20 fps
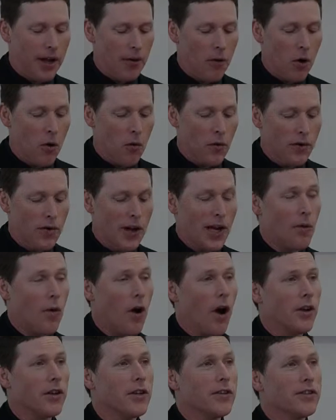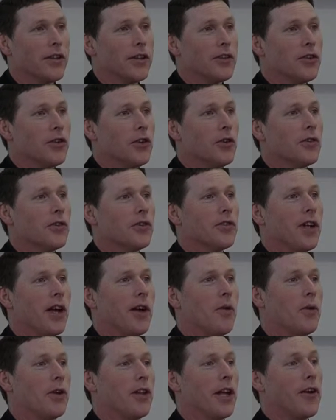What we really want is that students,
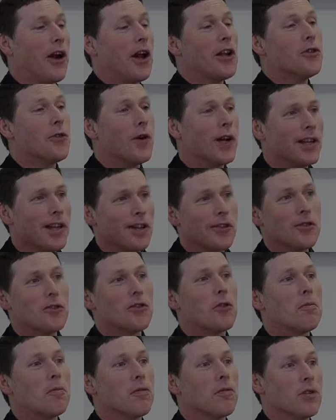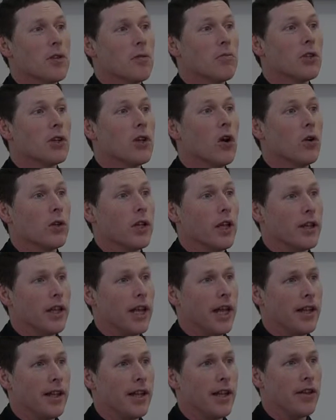when they graduate, that there's somewhere for them to go, that
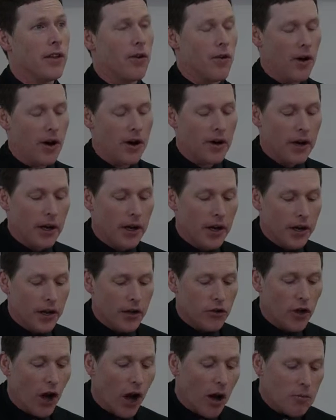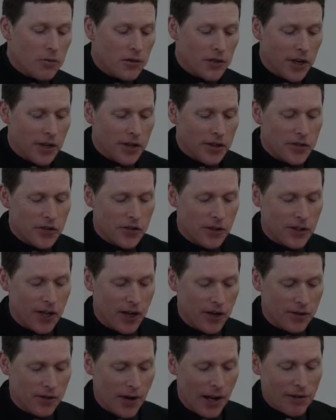there are jobs in industry
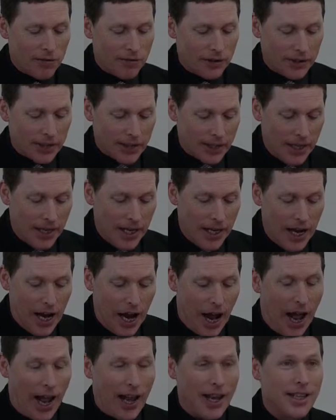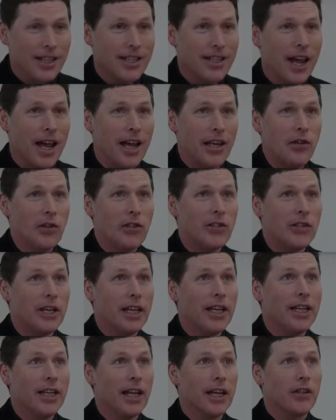that are relevant. And you'll
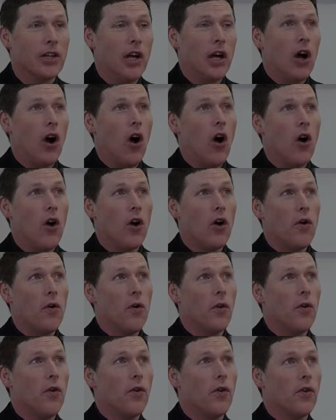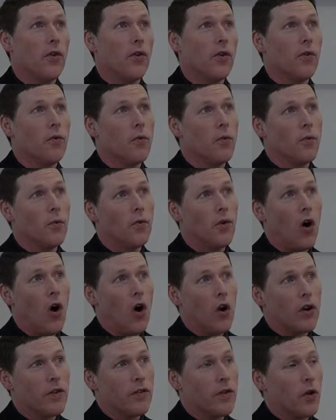see that all
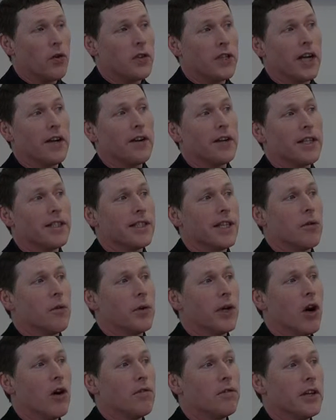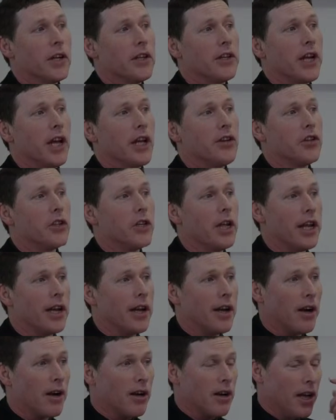of those areas that we offer education
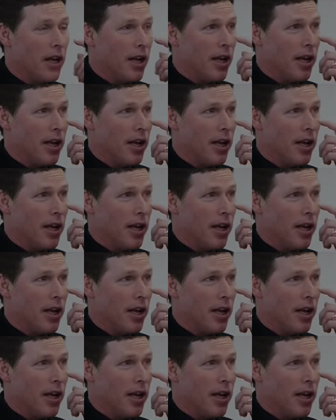in are,